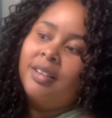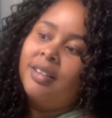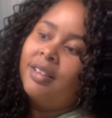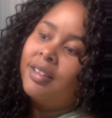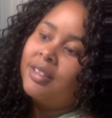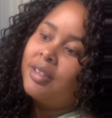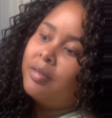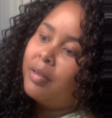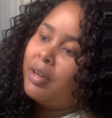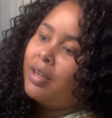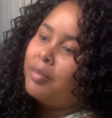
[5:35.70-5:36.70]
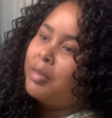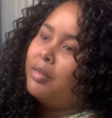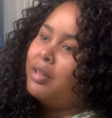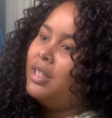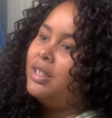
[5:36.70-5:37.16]
There's no rhyme, no
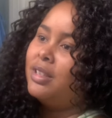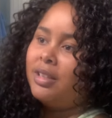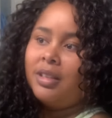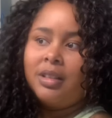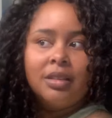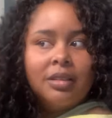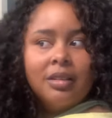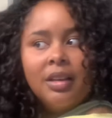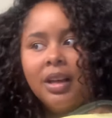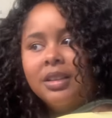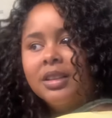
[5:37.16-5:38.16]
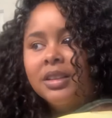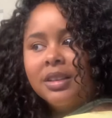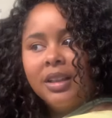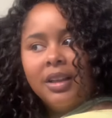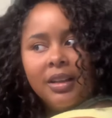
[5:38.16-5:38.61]
reason. I just
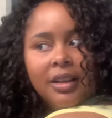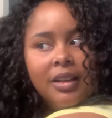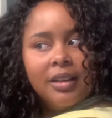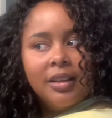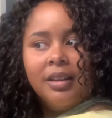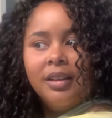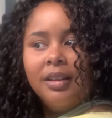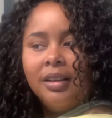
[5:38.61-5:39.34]
cut, cut, cut.